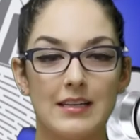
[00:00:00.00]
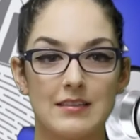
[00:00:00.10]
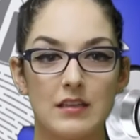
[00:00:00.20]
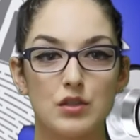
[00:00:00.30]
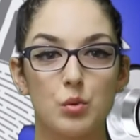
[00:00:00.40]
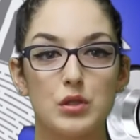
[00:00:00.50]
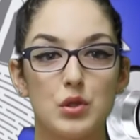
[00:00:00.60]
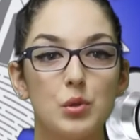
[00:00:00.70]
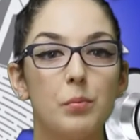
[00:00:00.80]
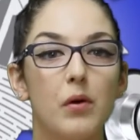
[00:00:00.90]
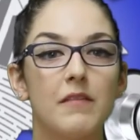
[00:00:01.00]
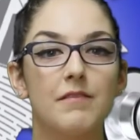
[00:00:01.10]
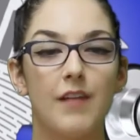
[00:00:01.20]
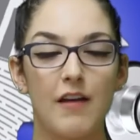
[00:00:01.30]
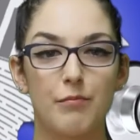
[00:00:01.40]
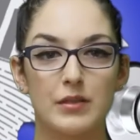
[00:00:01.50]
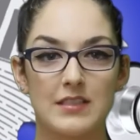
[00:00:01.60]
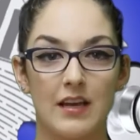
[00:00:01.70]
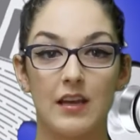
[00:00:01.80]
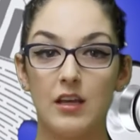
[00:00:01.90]
is linked to a
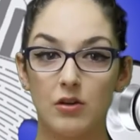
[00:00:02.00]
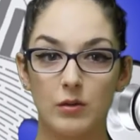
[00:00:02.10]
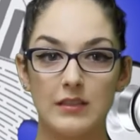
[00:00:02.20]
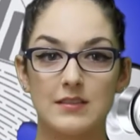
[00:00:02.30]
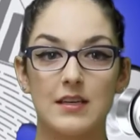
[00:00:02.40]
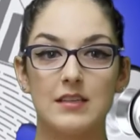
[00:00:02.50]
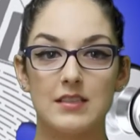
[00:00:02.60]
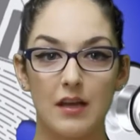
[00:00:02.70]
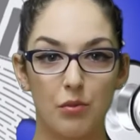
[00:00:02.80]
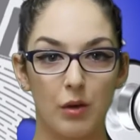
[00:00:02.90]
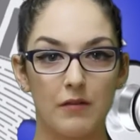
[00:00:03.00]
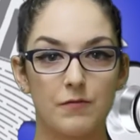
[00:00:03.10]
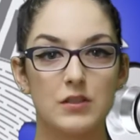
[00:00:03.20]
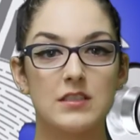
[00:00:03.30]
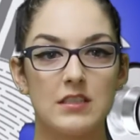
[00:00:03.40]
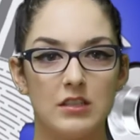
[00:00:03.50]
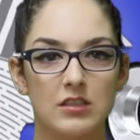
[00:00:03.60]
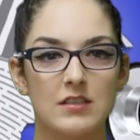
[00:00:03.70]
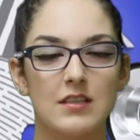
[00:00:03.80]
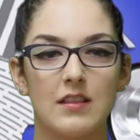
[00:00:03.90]
2.5% increase in death rate for
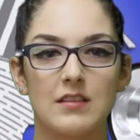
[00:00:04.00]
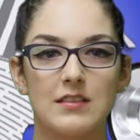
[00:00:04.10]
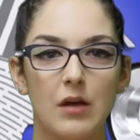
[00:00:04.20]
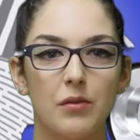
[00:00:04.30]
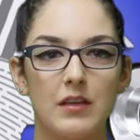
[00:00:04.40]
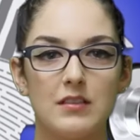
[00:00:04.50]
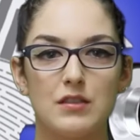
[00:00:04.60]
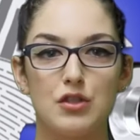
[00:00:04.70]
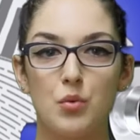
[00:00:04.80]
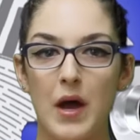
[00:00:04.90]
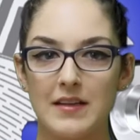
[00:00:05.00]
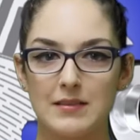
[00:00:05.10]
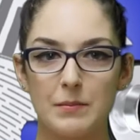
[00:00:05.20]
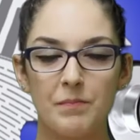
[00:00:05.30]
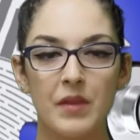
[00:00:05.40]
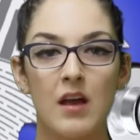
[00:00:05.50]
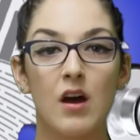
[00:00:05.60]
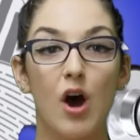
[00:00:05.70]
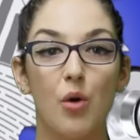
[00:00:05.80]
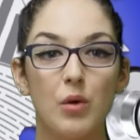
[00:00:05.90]
seniors in the southeast U.S.
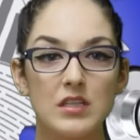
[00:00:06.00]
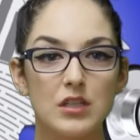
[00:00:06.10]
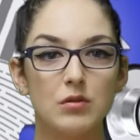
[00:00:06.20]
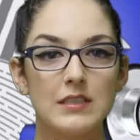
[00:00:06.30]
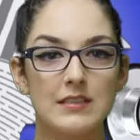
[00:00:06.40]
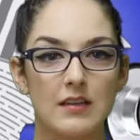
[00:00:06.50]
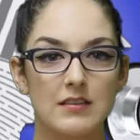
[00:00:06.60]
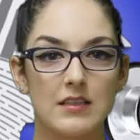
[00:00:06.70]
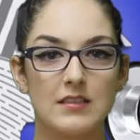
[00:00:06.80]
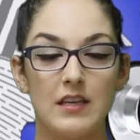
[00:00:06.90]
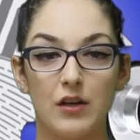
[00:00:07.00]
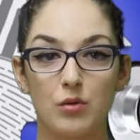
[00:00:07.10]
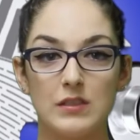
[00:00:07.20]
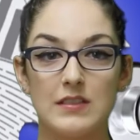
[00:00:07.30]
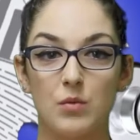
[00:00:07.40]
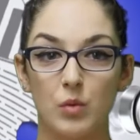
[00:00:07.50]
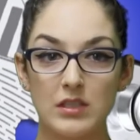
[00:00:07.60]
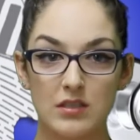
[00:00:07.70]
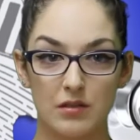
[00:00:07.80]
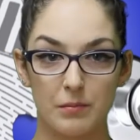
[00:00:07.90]
A 1 degree Celsius increase in
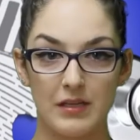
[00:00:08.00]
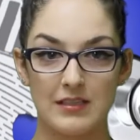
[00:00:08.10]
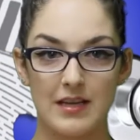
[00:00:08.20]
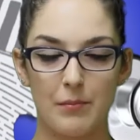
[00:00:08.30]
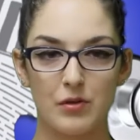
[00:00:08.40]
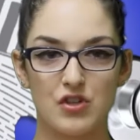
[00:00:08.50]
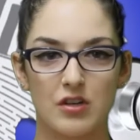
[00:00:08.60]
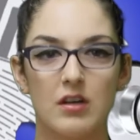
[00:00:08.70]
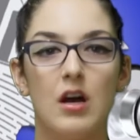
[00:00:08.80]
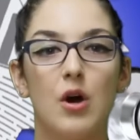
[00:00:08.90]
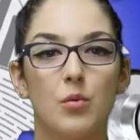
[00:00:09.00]
winter mean temperature